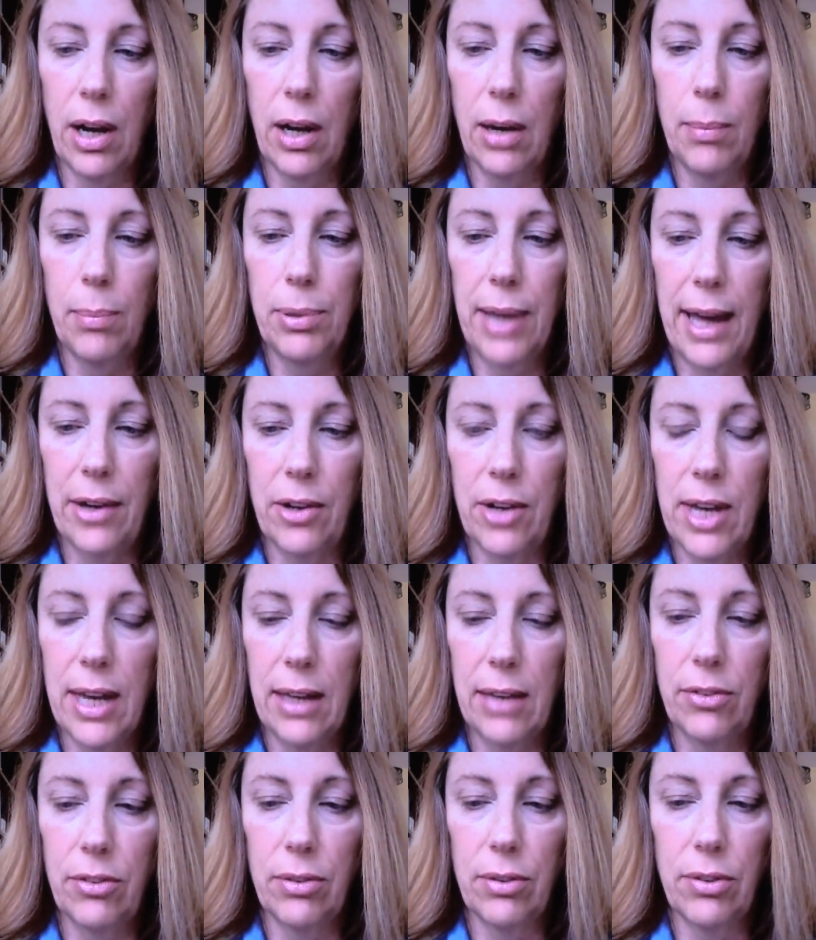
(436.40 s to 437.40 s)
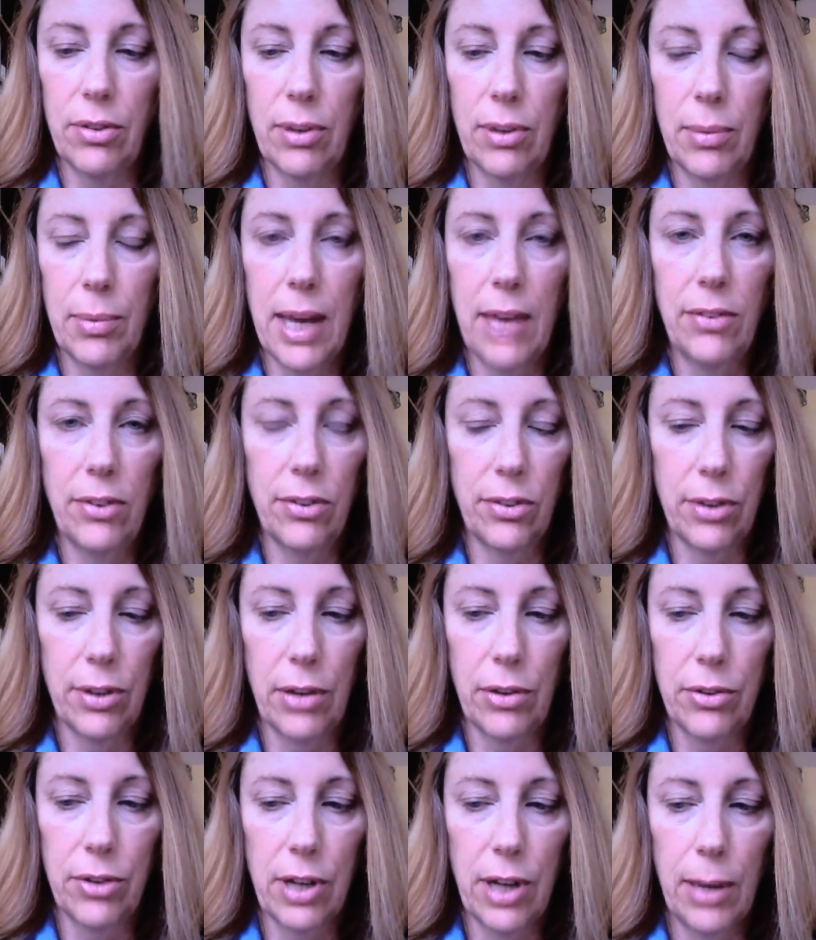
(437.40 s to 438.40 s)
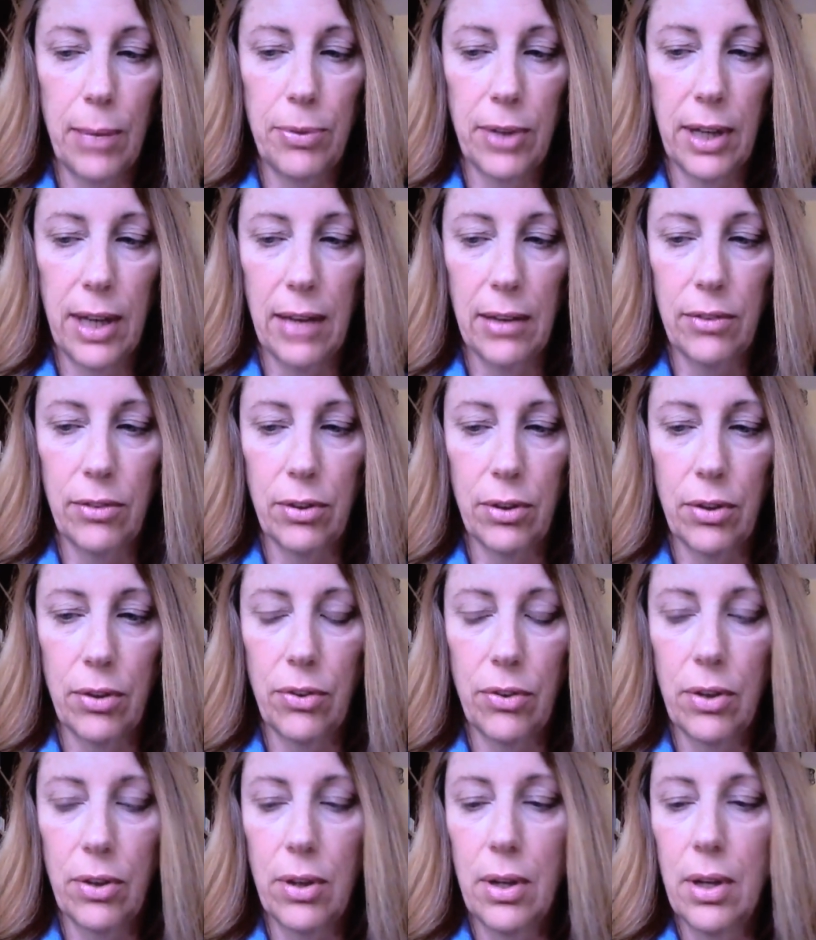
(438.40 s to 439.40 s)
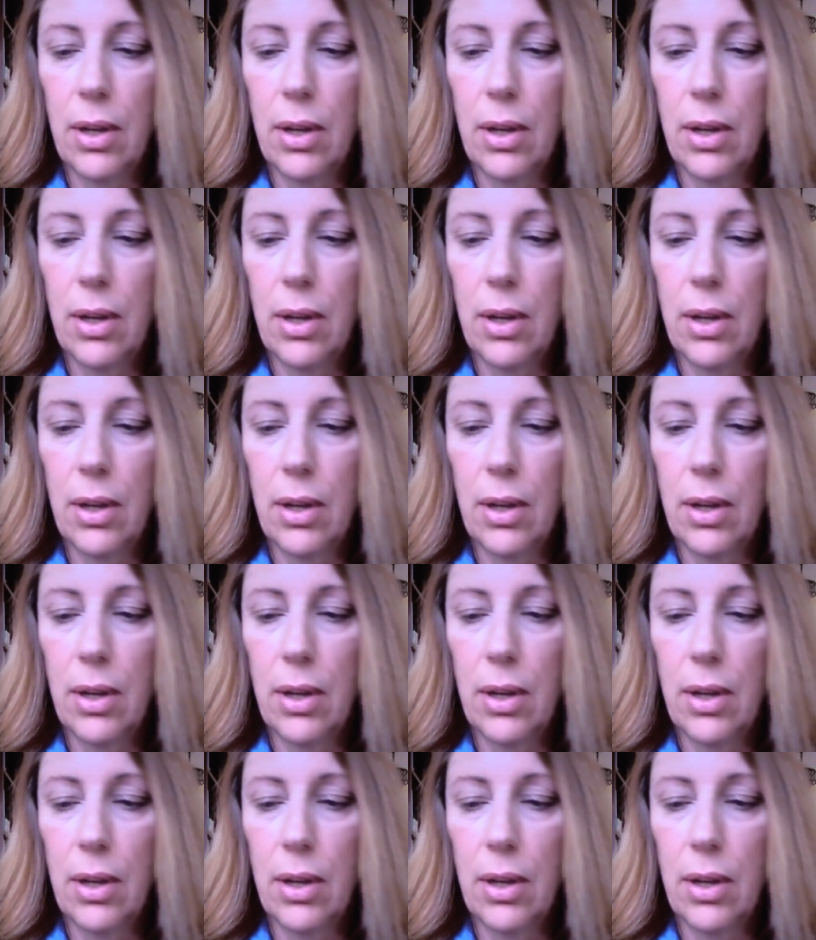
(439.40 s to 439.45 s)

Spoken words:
bladder cancer in some cases and other types of cancers.